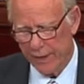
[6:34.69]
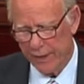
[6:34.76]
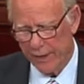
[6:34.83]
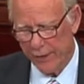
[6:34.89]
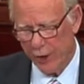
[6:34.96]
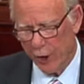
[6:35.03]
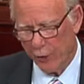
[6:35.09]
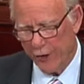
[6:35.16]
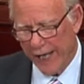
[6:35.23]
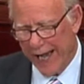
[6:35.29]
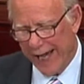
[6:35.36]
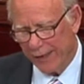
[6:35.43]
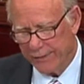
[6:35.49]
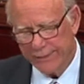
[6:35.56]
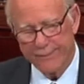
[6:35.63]
No
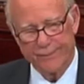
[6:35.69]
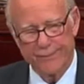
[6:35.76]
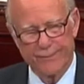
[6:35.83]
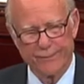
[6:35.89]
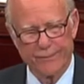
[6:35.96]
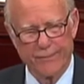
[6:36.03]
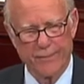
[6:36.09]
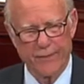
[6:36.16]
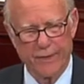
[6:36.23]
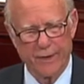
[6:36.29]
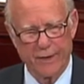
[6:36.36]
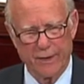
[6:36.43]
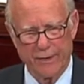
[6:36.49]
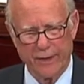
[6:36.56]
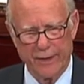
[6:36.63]
doubt,
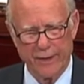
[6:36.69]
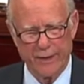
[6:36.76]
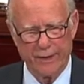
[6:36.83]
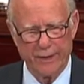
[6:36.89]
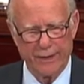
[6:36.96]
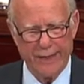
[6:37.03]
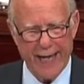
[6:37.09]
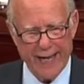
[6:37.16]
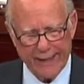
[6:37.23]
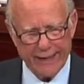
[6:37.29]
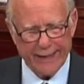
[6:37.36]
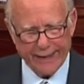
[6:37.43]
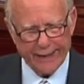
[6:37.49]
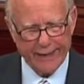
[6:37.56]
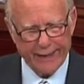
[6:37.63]
the
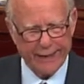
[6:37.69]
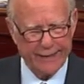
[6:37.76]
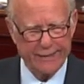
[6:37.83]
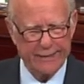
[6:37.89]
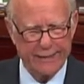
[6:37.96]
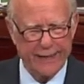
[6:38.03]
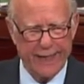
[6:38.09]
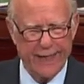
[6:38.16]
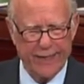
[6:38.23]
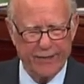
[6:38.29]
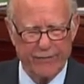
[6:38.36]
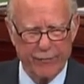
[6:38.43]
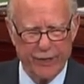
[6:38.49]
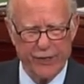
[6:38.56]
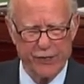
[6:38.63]
Gatling gun kind
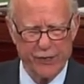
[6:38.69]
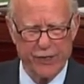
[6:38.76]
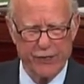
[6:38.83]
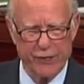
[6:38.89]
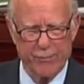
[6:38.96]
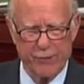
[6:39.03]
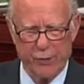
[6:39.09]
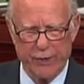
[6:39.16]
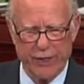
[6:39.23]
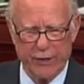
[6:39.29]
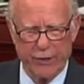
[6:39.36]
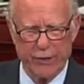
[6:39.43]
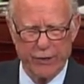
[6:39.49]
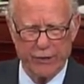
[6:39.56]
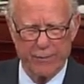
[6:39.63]
of criticisms we
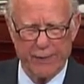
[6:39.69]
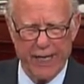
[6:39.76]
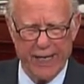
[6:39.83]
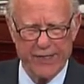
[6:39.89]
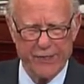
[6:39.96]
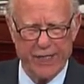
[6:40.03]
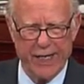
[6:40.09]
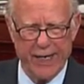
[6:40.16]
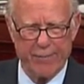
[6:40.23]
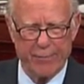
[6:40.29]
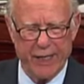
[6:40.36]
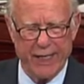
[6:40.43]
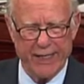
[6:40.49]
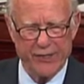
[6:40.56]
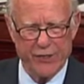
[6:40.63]
heard in the past
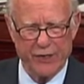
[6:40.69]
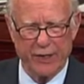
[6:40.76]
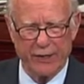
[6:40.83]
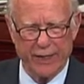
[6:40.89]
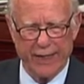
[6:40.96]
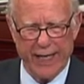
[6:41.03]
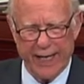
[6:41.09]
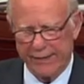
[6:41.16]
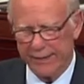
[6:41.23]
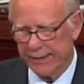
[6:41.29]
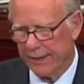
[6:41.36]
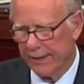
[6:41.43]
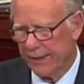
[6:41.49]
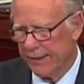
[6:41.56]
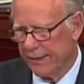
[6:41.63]
campaign singling out
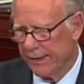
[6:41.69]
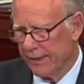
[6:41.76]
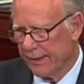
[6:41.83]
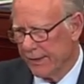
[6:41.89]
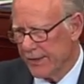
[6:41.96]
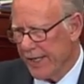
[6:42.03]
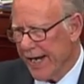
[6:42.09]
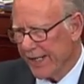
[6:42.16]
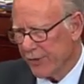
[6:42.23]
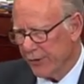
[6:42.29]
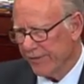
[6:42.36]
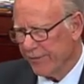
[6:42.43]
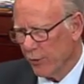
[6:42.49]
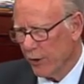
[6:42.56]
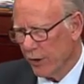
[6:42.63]
tax
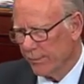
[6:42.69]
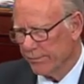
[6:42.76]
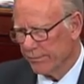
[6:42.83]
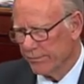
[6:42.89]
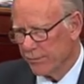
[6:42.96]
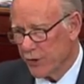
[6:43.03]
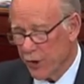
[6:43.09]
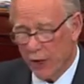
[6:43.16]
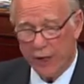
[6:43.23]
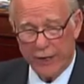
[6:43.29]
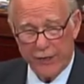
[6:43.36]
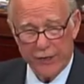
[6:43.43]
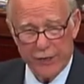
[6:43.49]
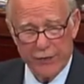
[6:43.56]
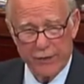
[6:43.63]
reform
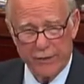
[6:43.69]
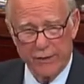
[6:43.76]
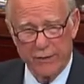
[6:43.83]
targets,